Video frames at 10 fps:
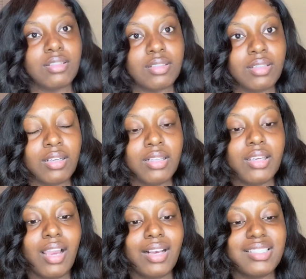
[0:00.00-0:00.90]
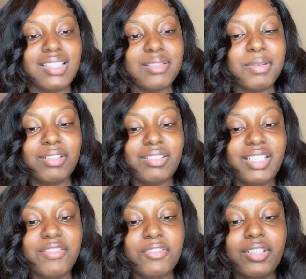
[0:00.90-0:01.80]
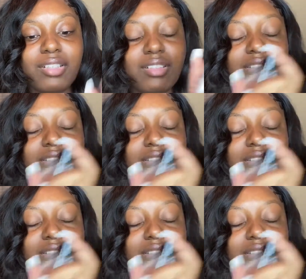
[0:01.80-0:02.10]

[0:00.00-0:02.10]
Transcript: Hold on, y'all, because it smells different.